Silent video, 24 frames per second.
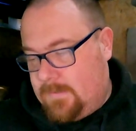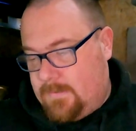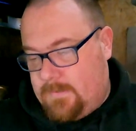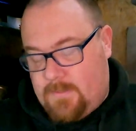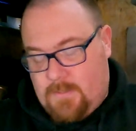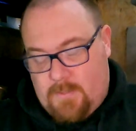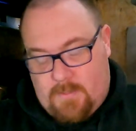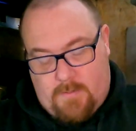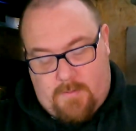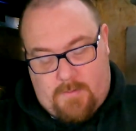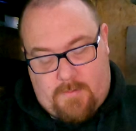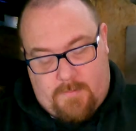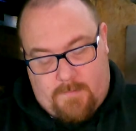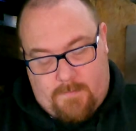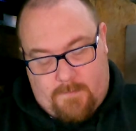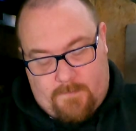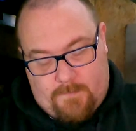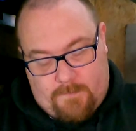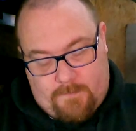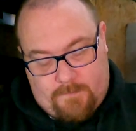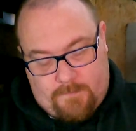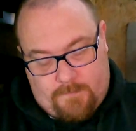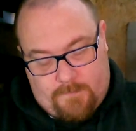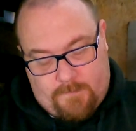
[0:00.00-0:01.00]
Do you know?
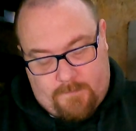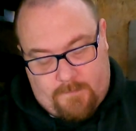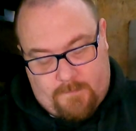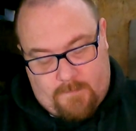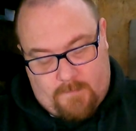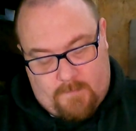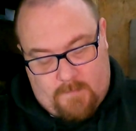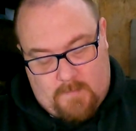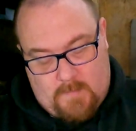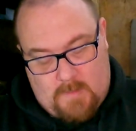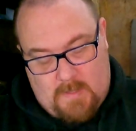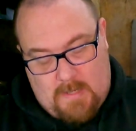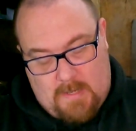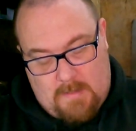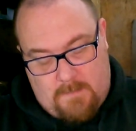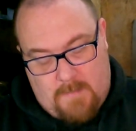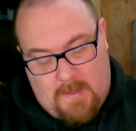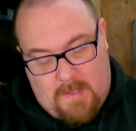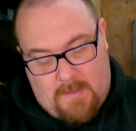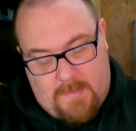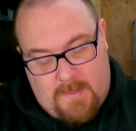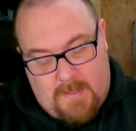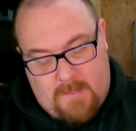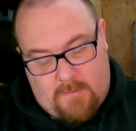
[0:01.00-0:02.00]

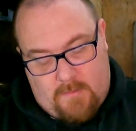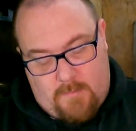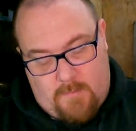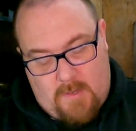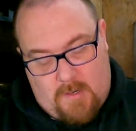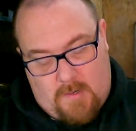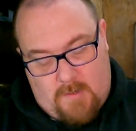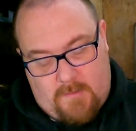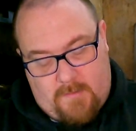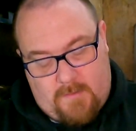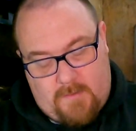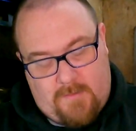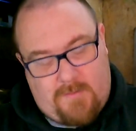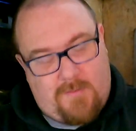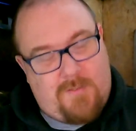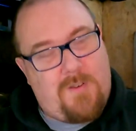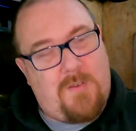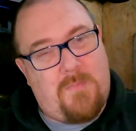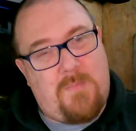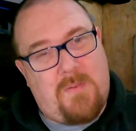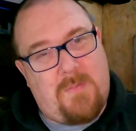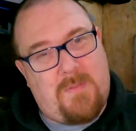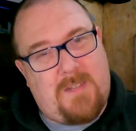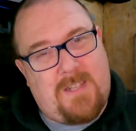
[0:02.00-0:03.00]
I think, to be honest, this is going
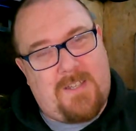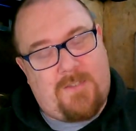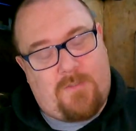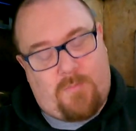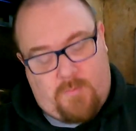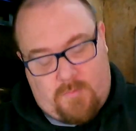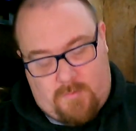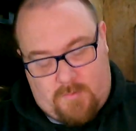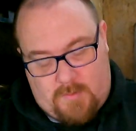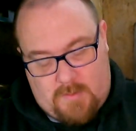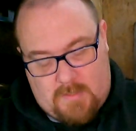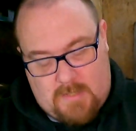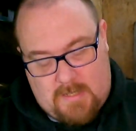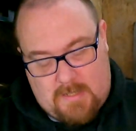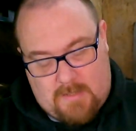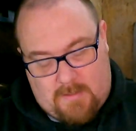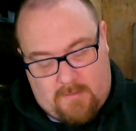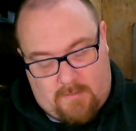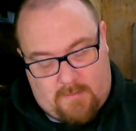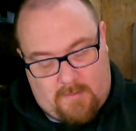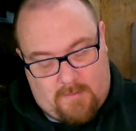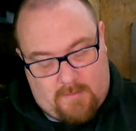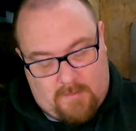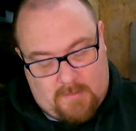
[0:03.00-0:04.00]
to be my last one today
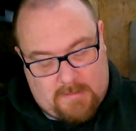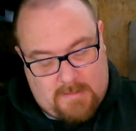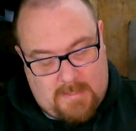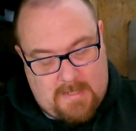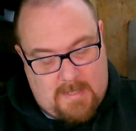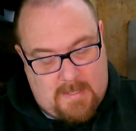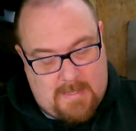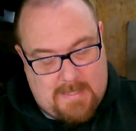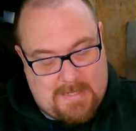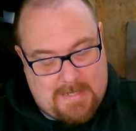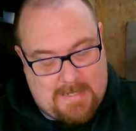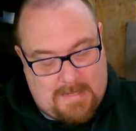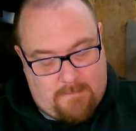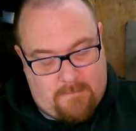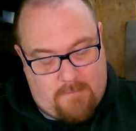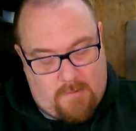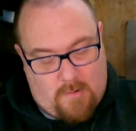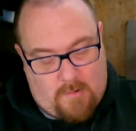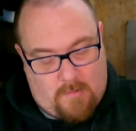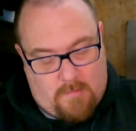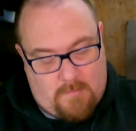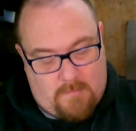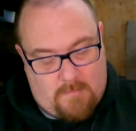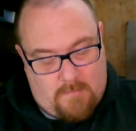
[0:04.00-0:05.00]
because it's clear that
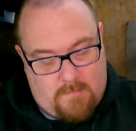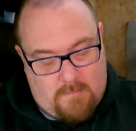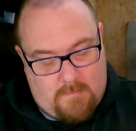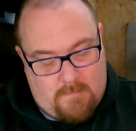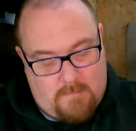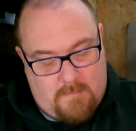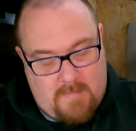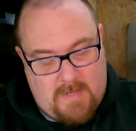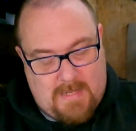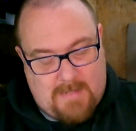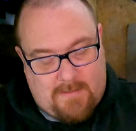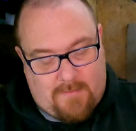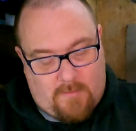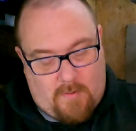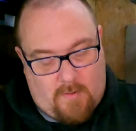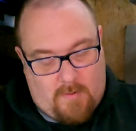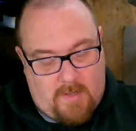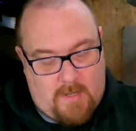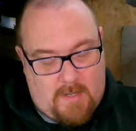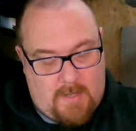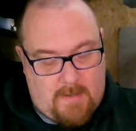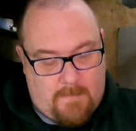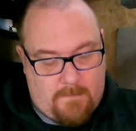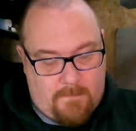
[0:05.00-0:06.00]
my head's not
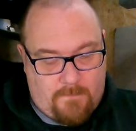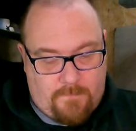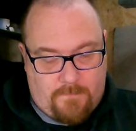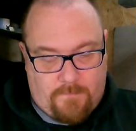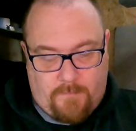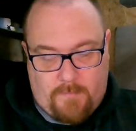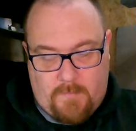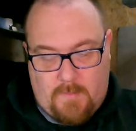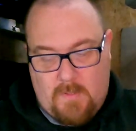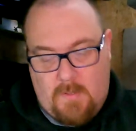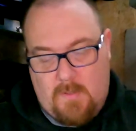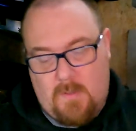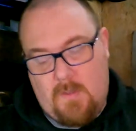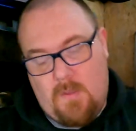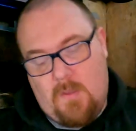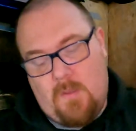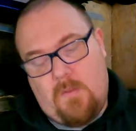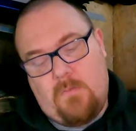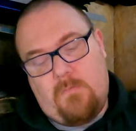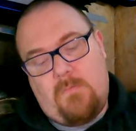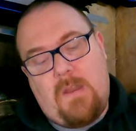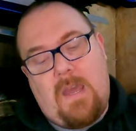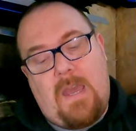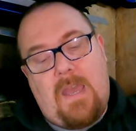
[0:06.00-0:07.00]
in it.
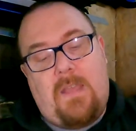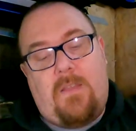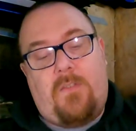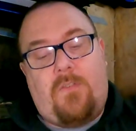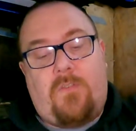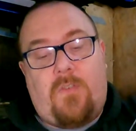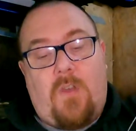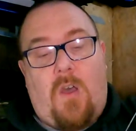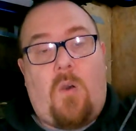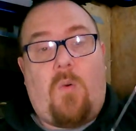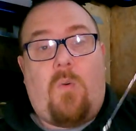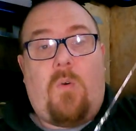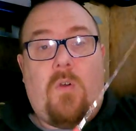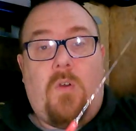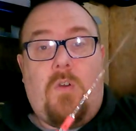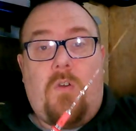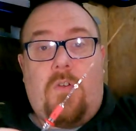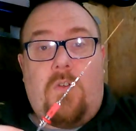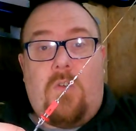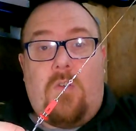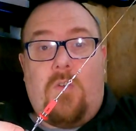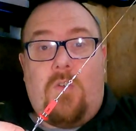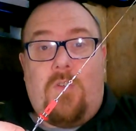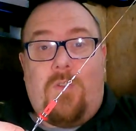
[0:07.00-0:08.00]
Right, so
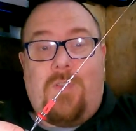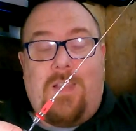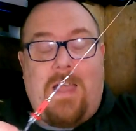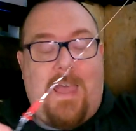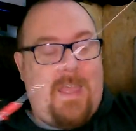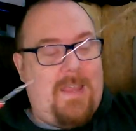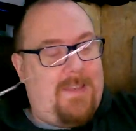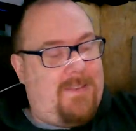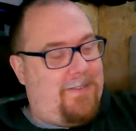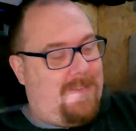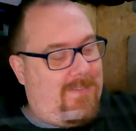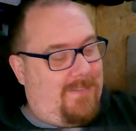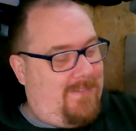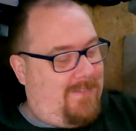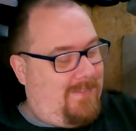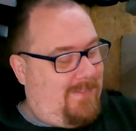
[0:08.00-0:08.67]
lead,